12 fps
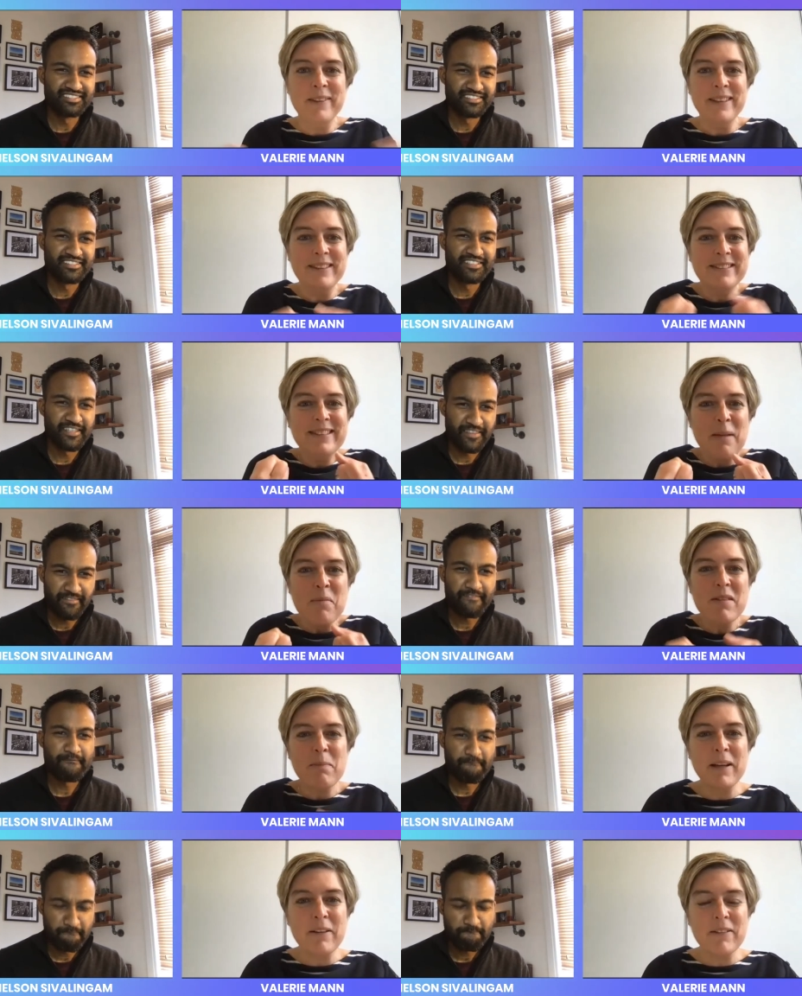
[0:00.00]
Speaker 1: the team
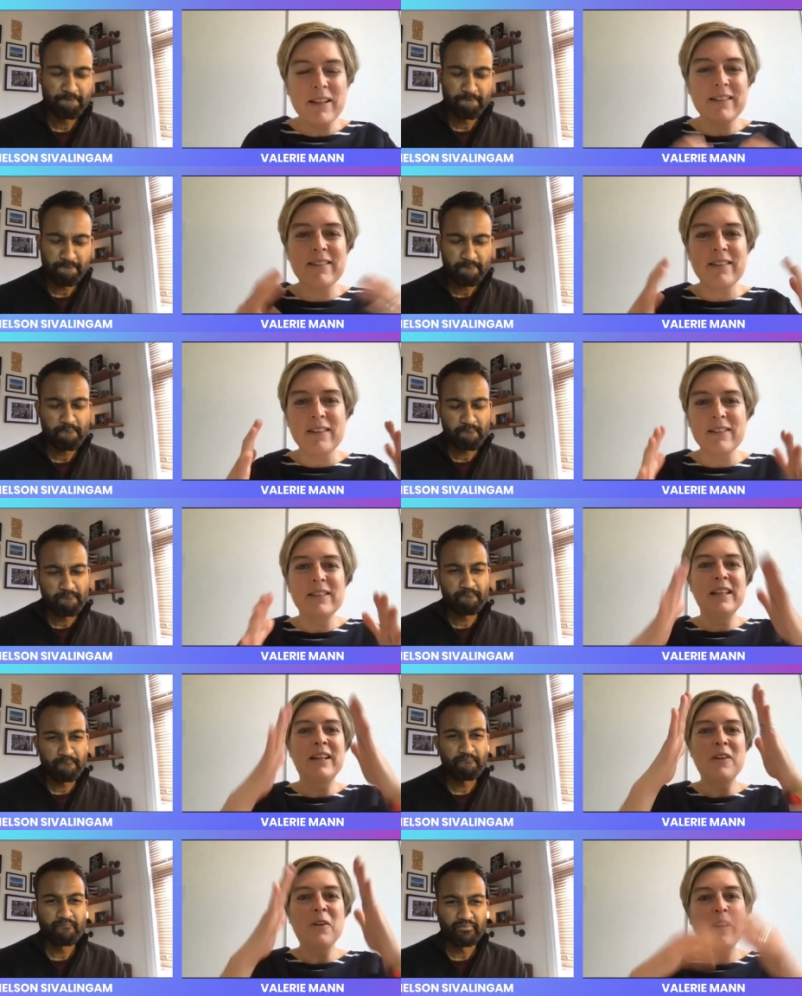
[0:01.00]
spirit the
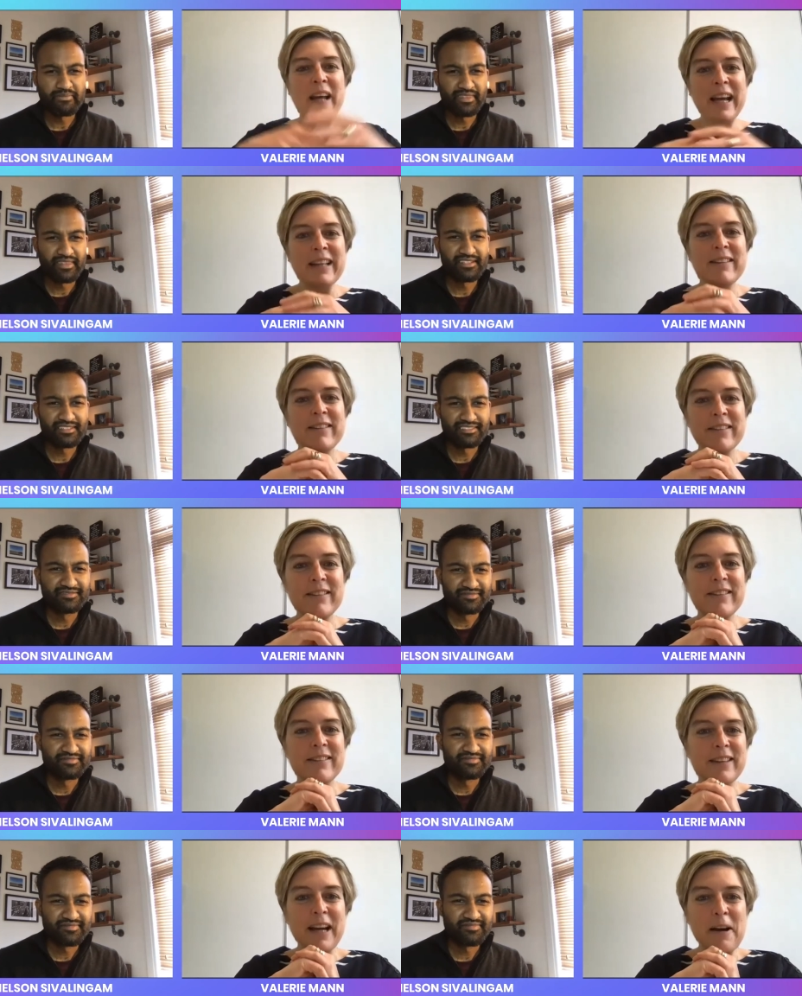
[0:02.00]
united
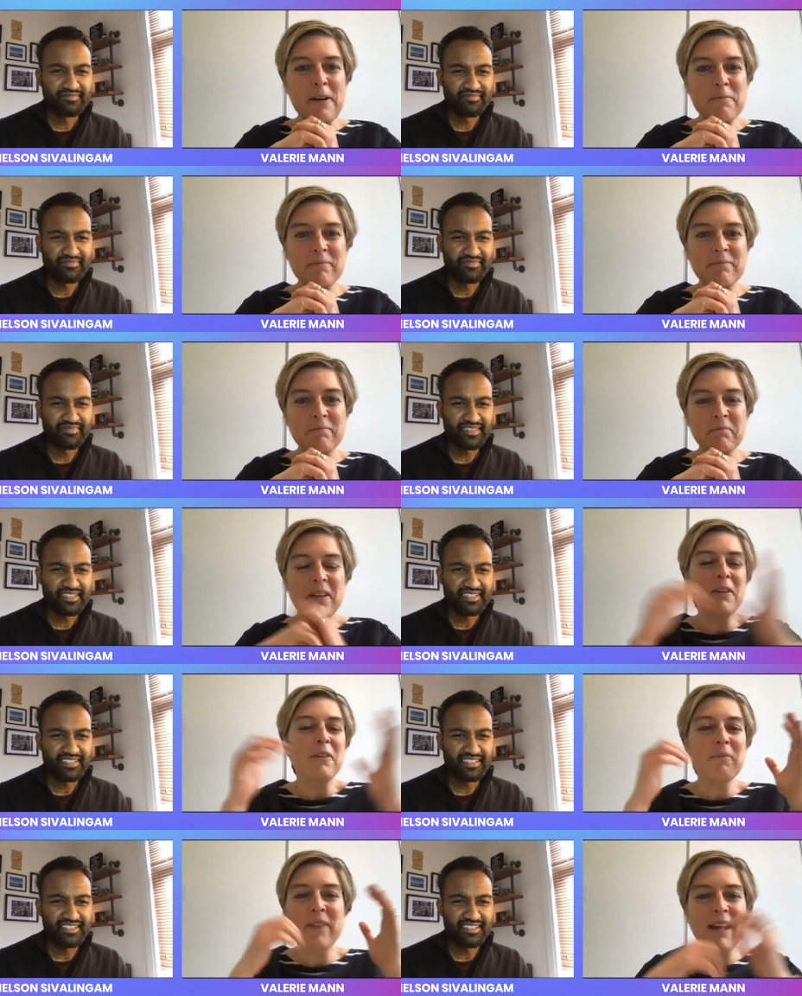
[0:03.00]
um you
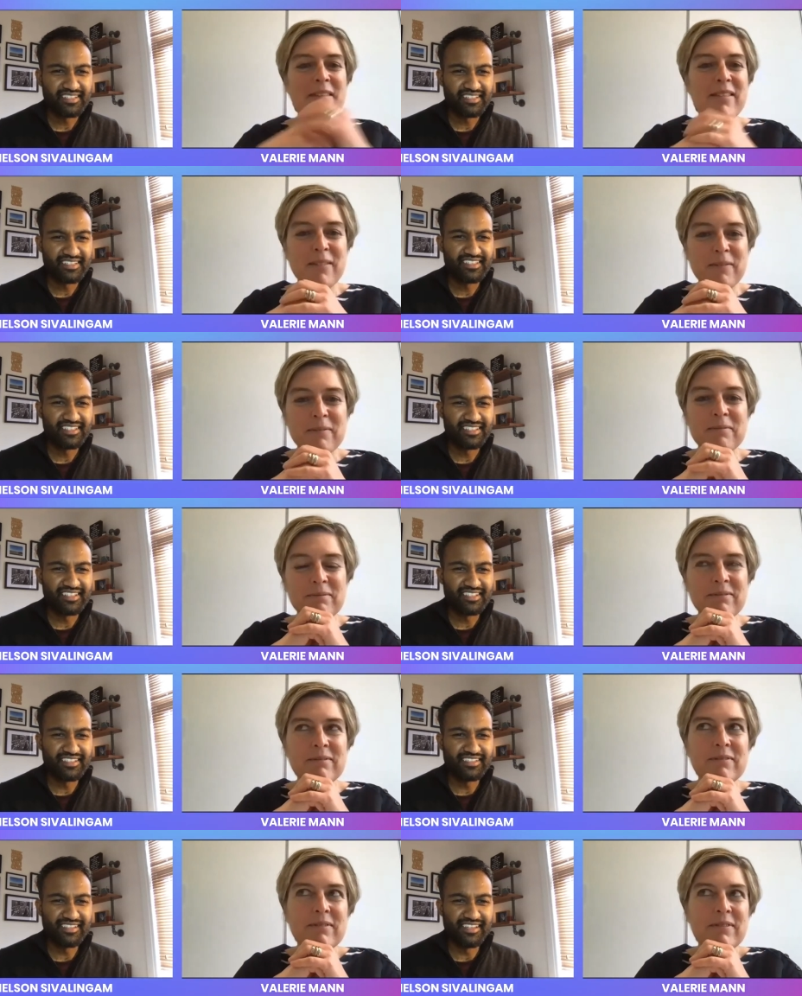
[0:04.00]
know that's
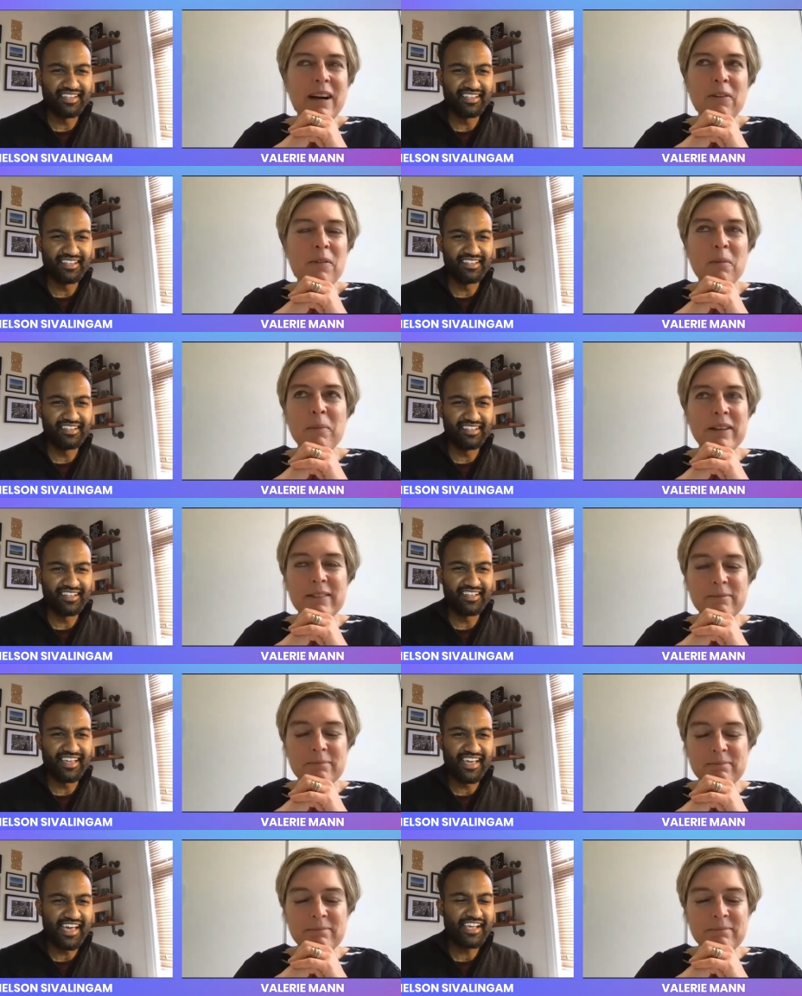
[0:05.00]
that was
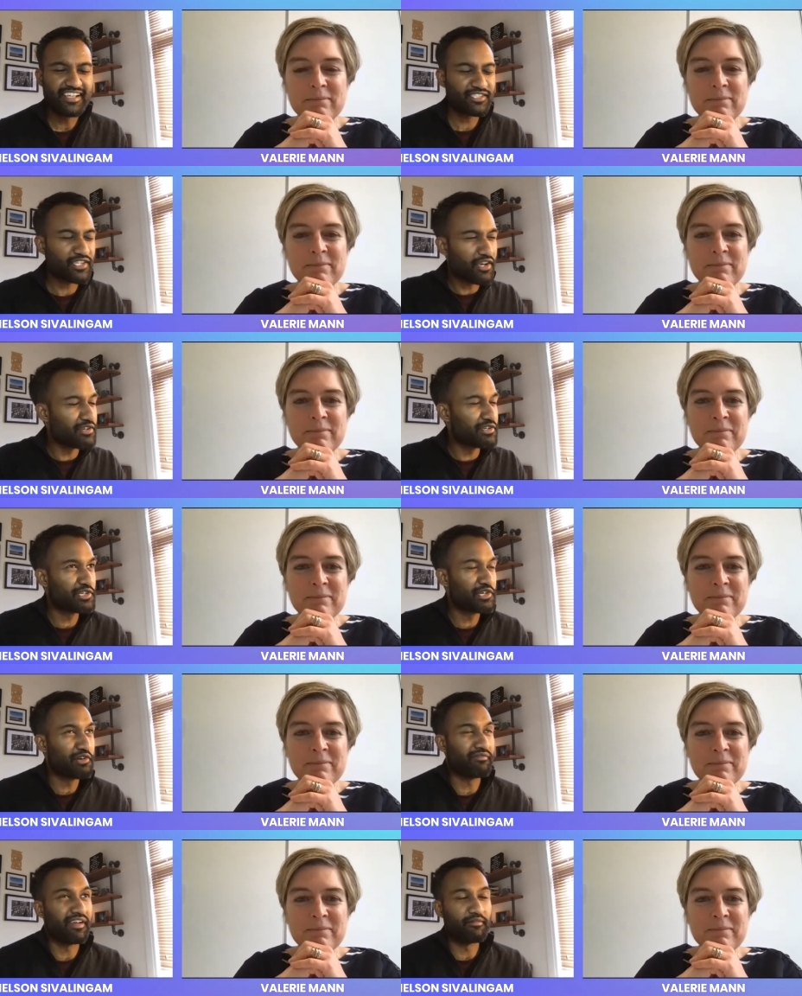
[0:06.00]
amazing
Speaker 2: it's so
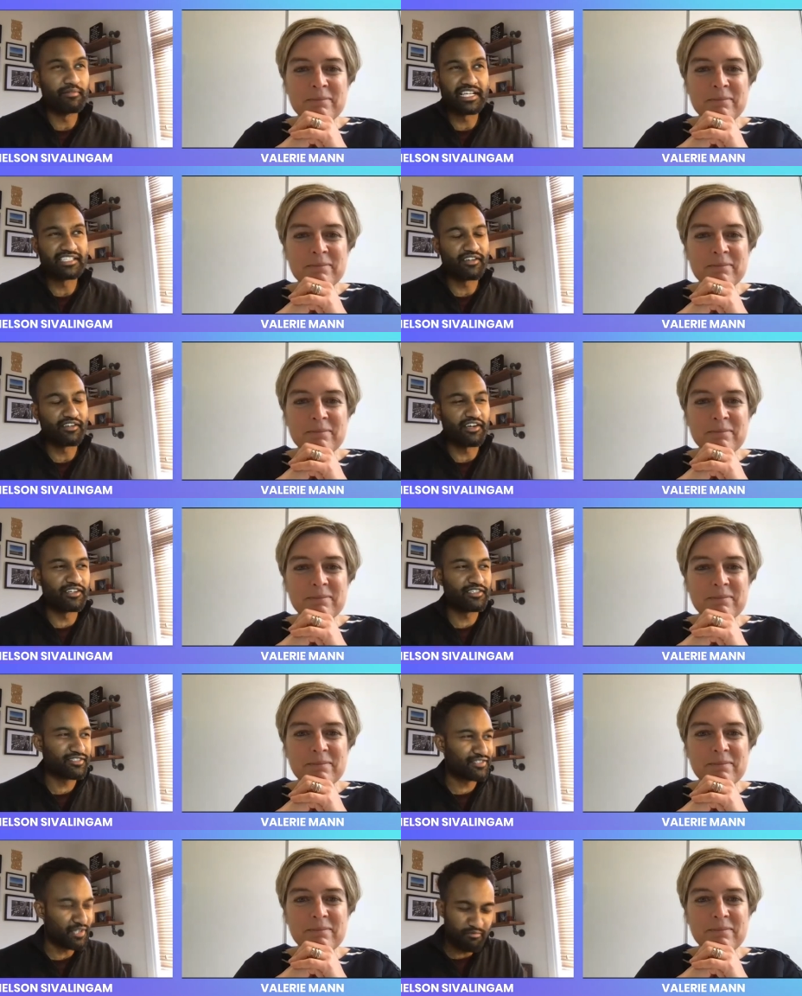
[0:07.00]
true man because i
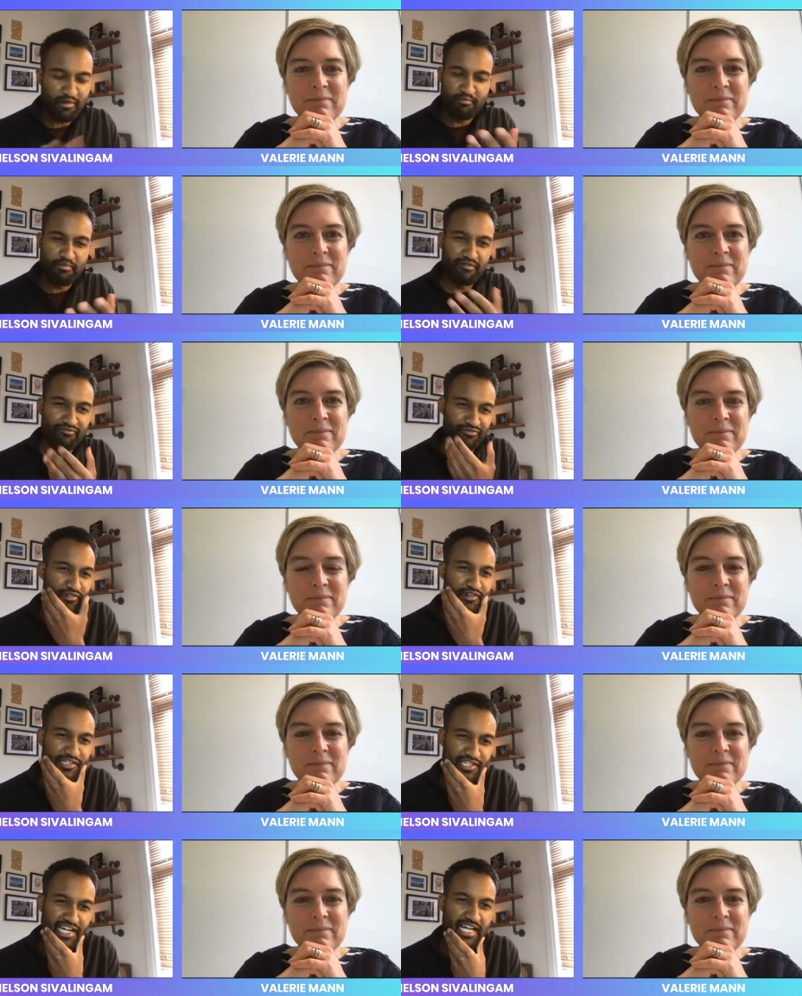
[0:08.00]
i took my mum
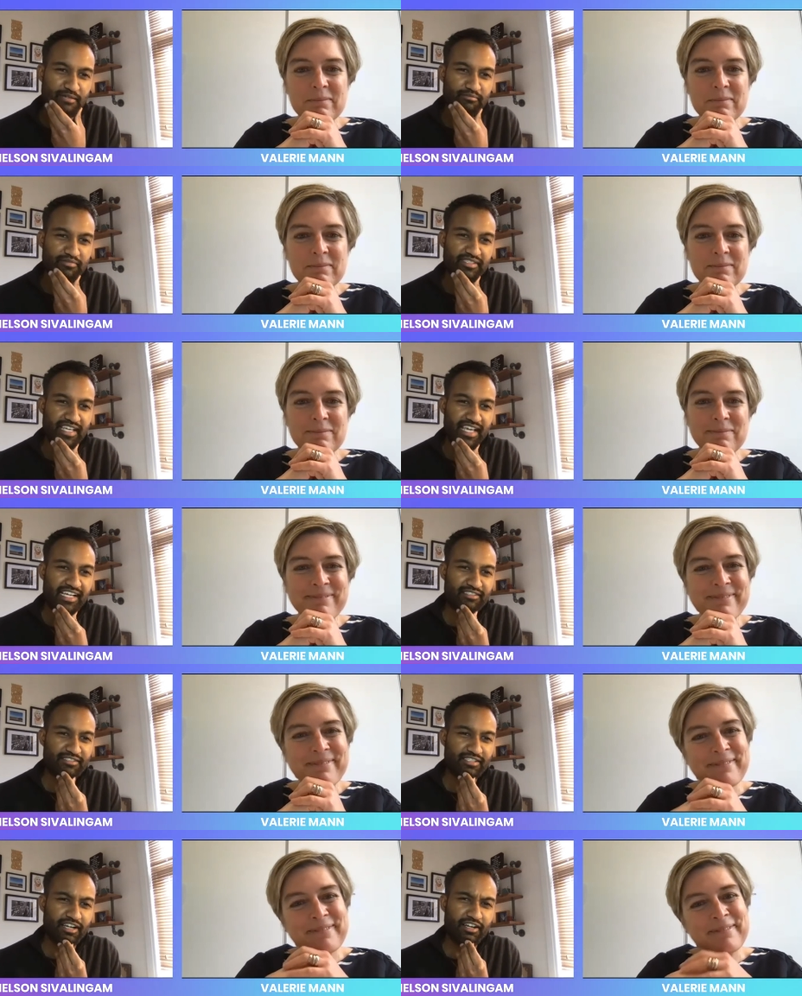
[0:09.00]
for a jams
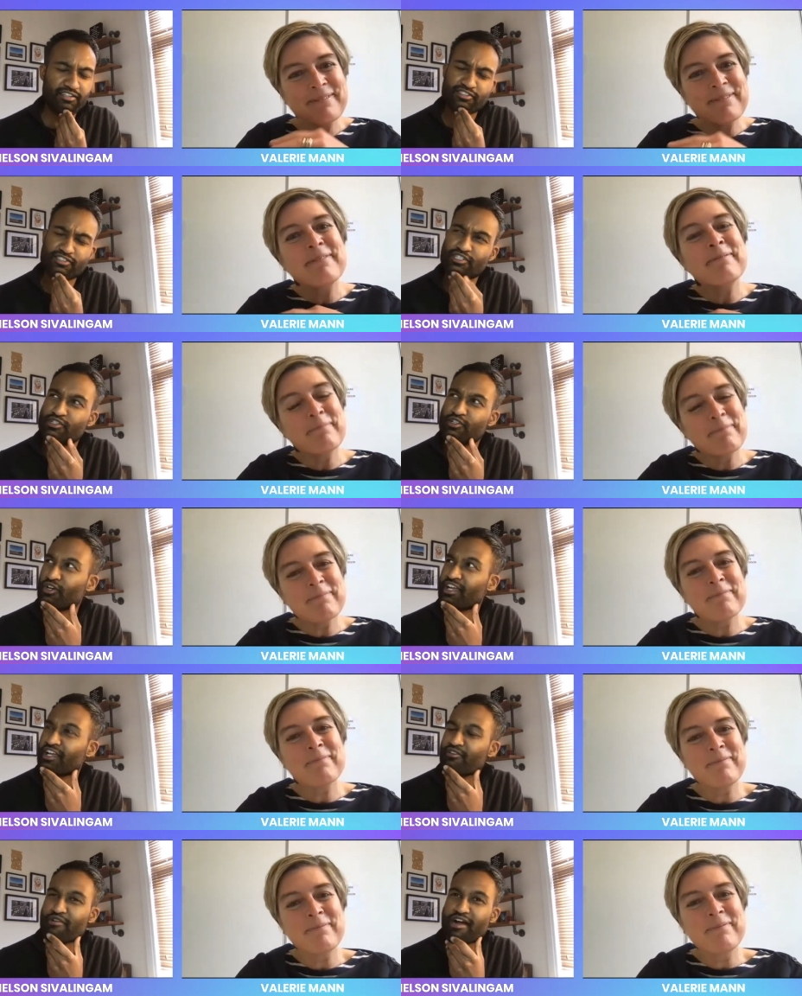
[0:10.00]
and i just
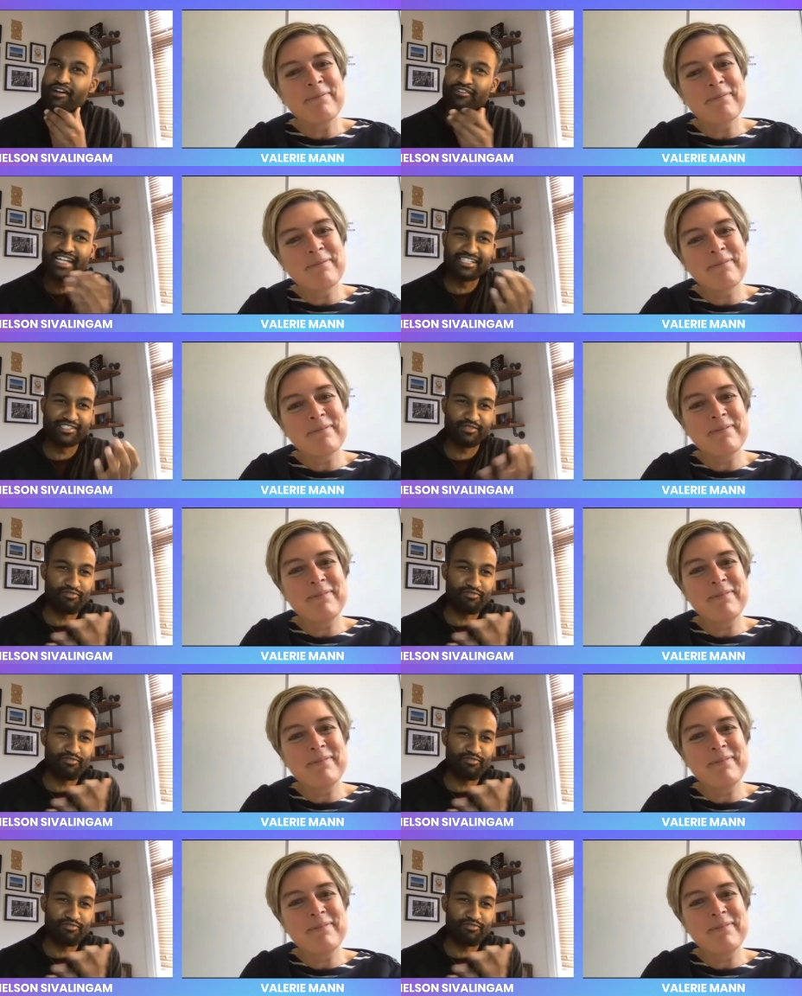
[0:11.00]
looking around as the